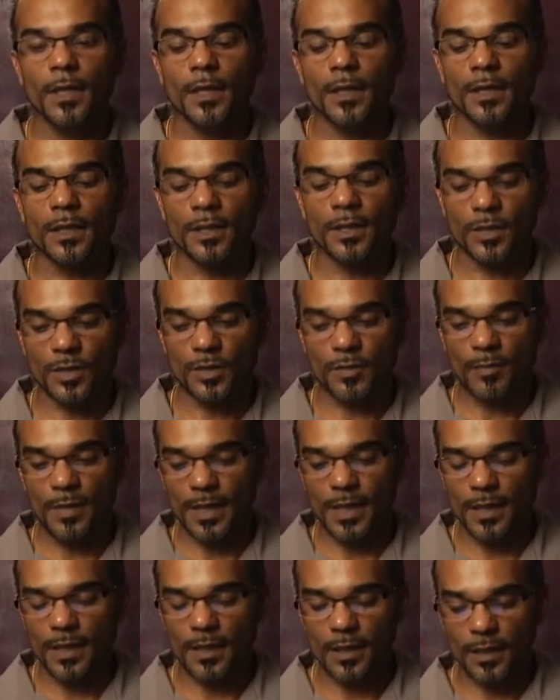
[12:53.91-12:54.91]
This has
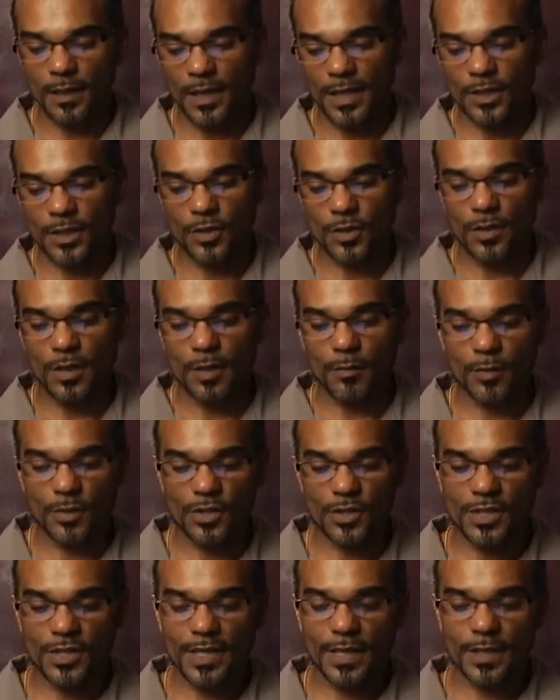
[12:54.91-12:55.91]
been lecture number
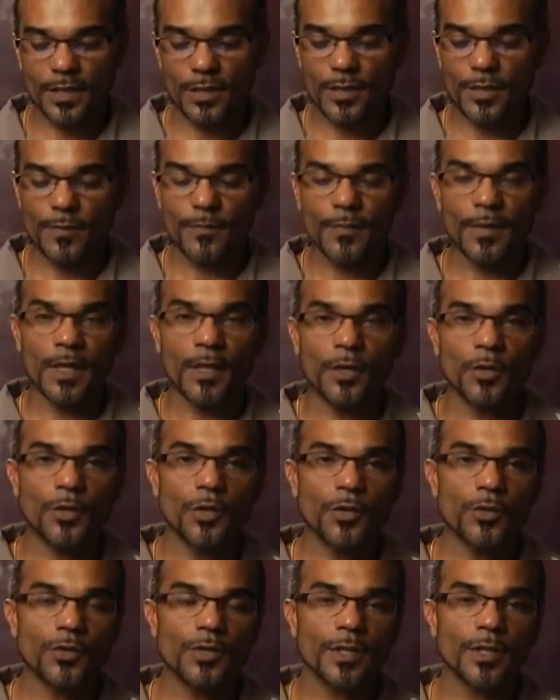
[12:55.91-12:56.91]
6,
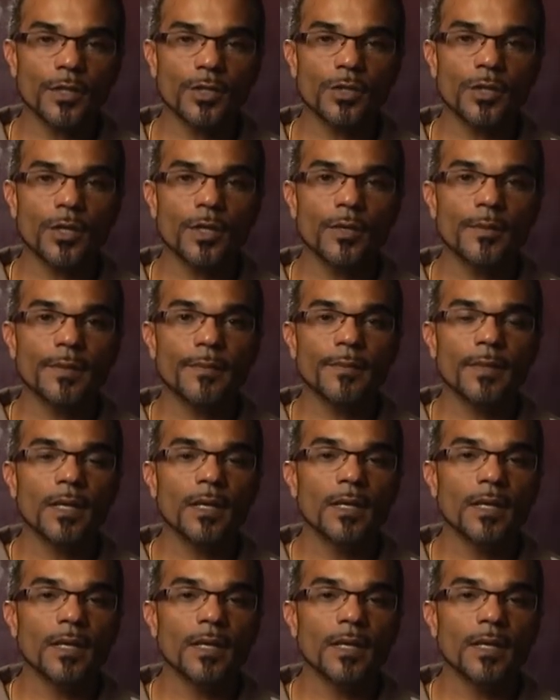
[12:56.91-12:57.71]
introducing the sermon.